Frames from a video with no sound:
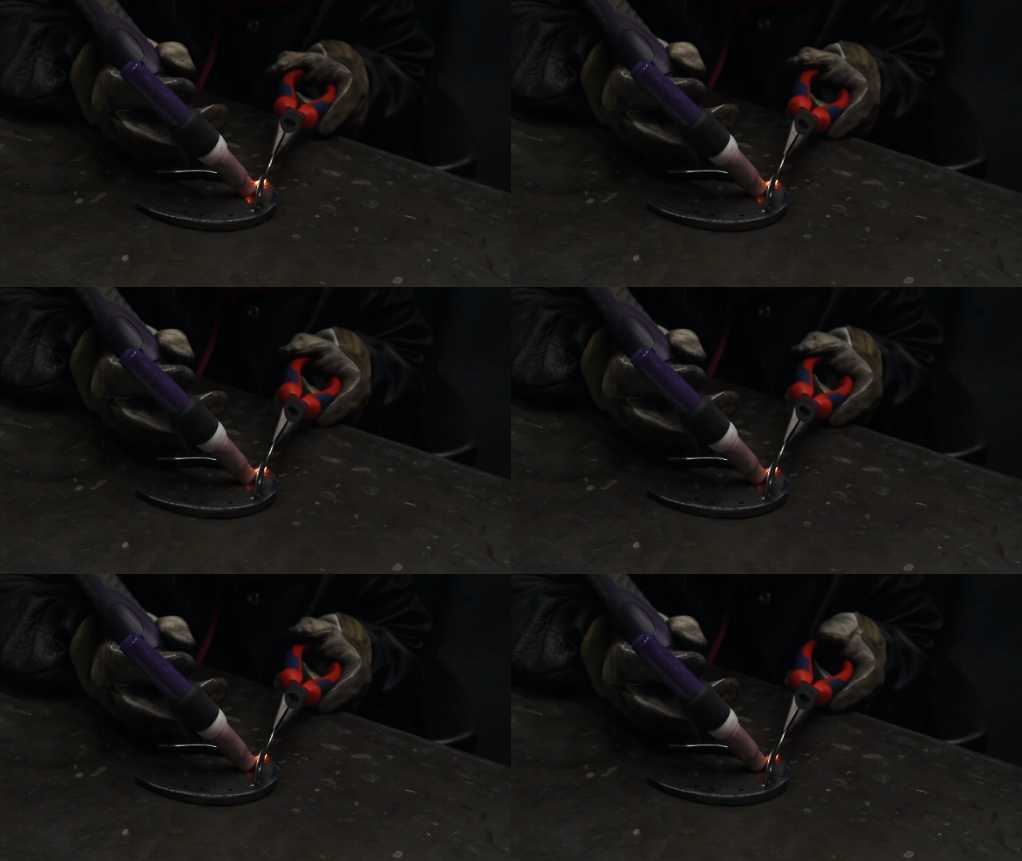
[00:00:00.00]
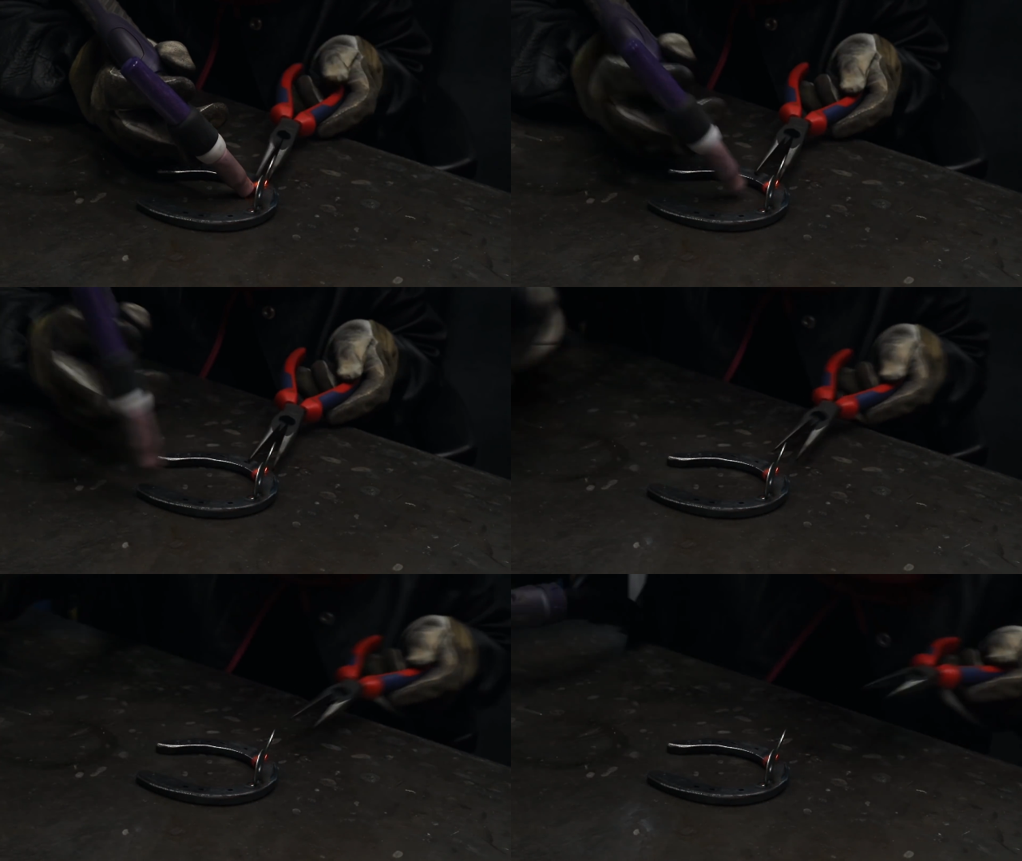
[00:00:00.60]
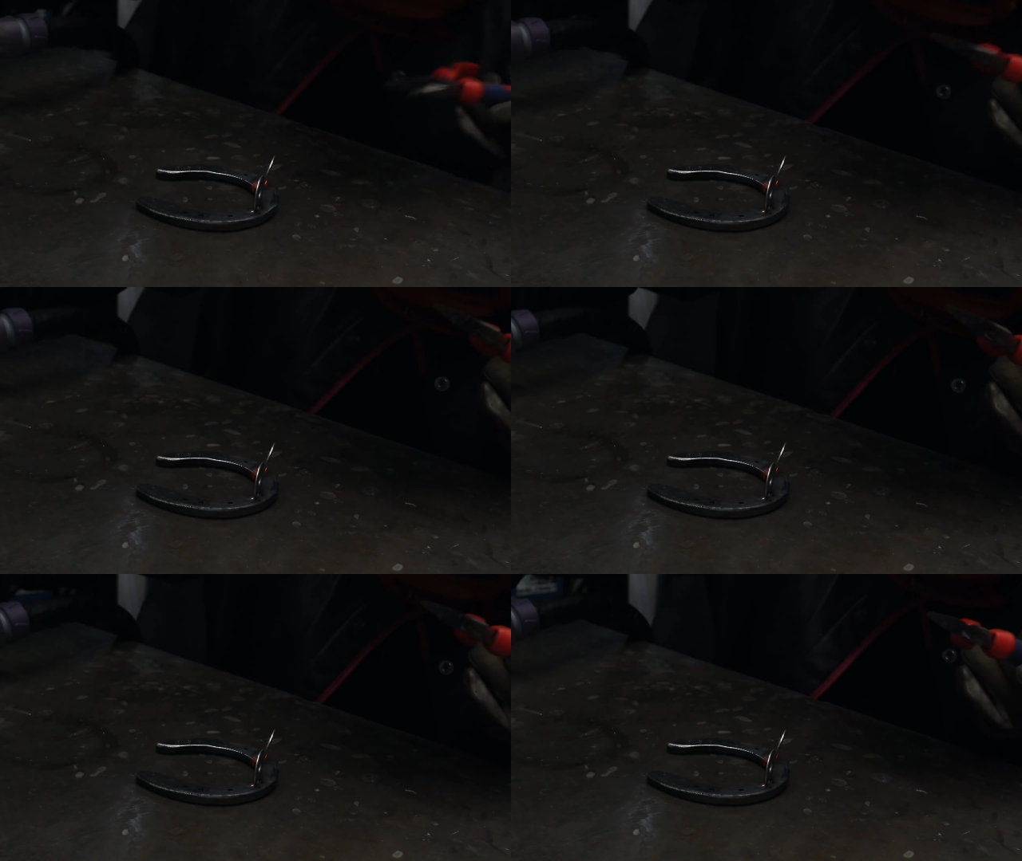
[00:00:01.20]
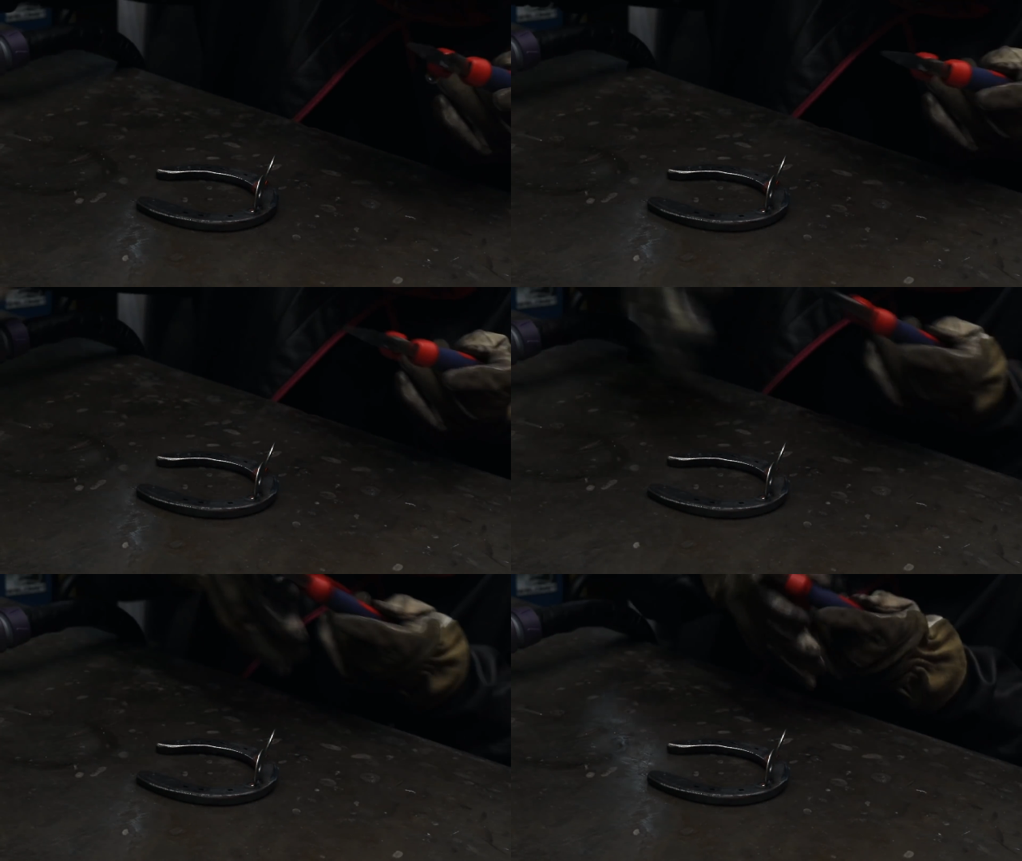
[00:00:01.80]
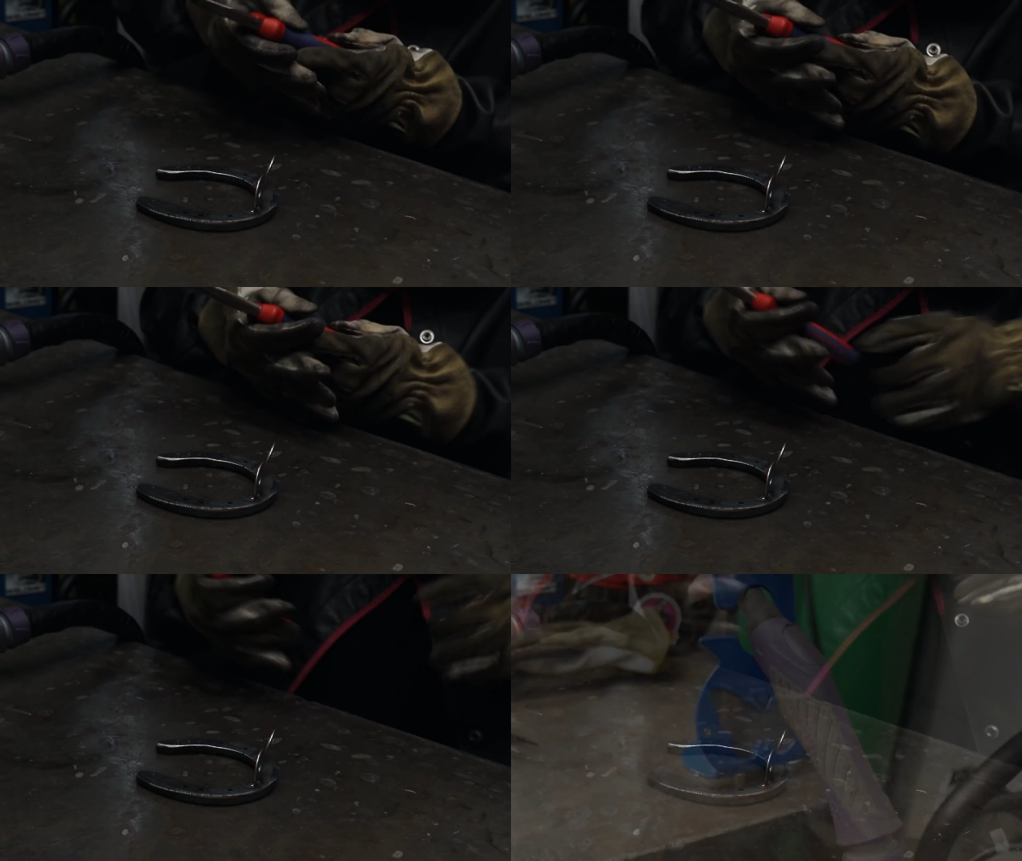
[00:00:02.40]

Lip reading: (no speaker visible)